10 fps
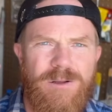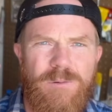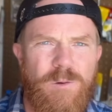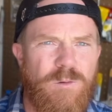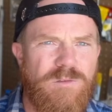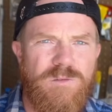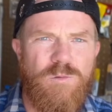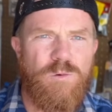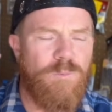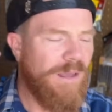old
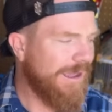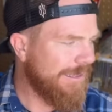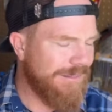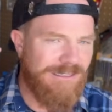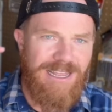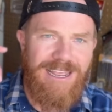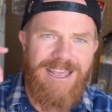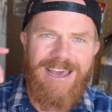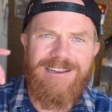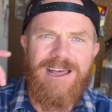school, back in the day,
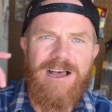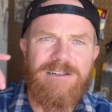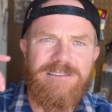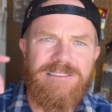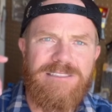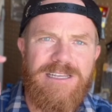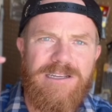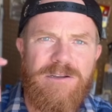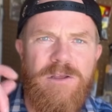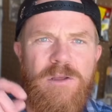had an ugly
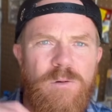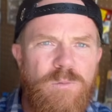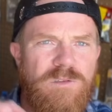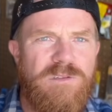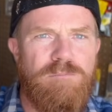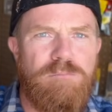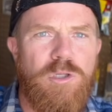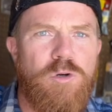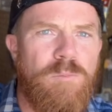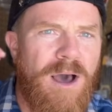stick, with some
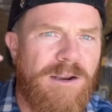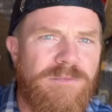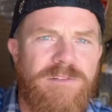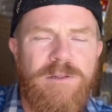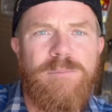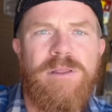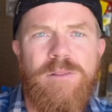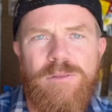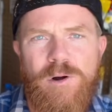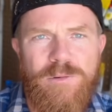blue
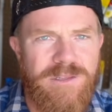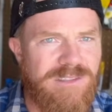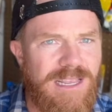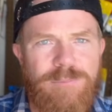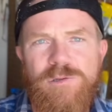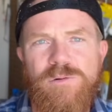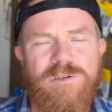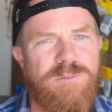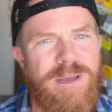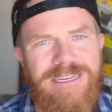monofilament, throwing the same lure
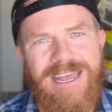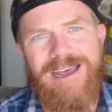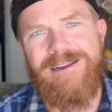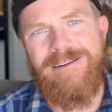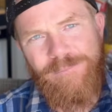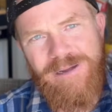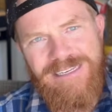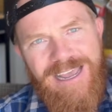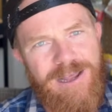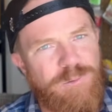as my dad. My
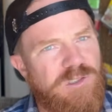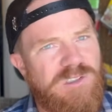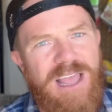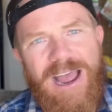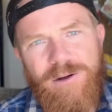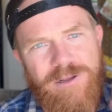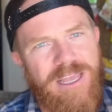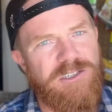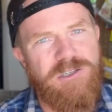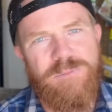dad was out
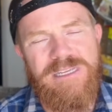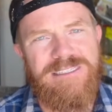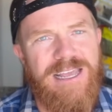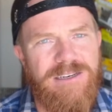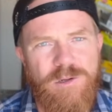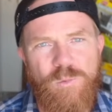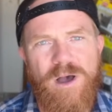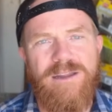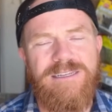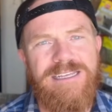catching me
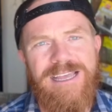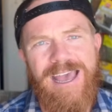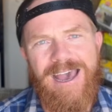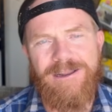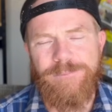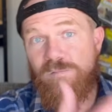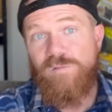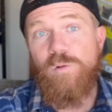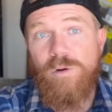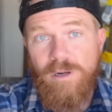10-to-1. He had
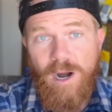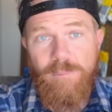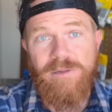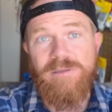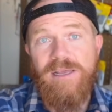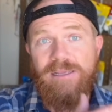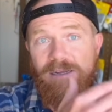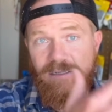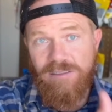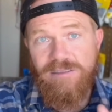fluorocarbon, like
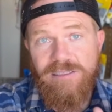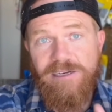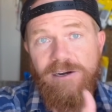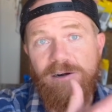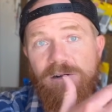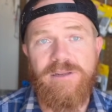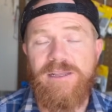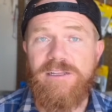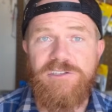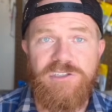a clear,
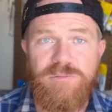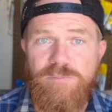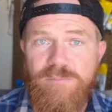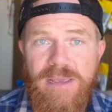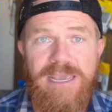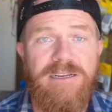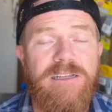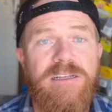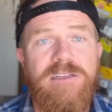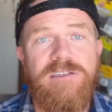and it just made
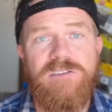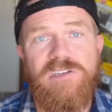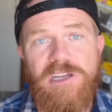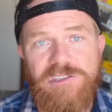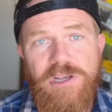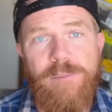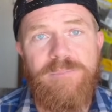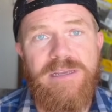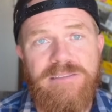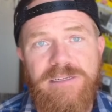such a
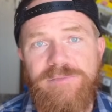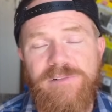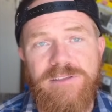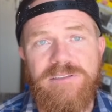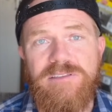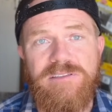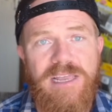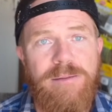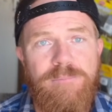big difference. Same